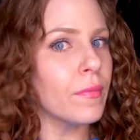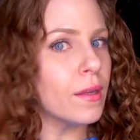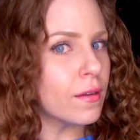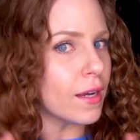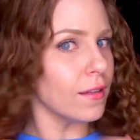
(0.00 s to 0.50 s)

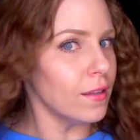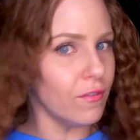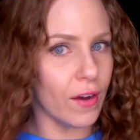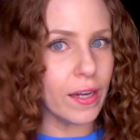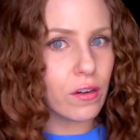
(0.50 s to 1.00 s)
Got
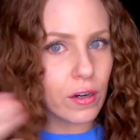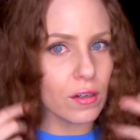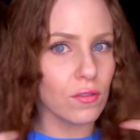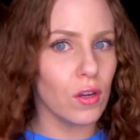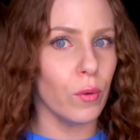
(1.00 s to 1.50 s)
defined
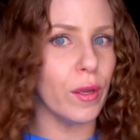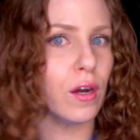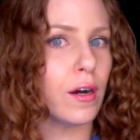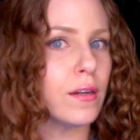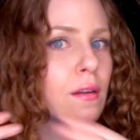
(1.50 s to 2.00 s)
curls going
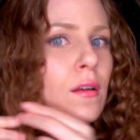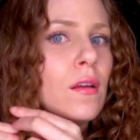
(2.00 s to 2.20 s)
on.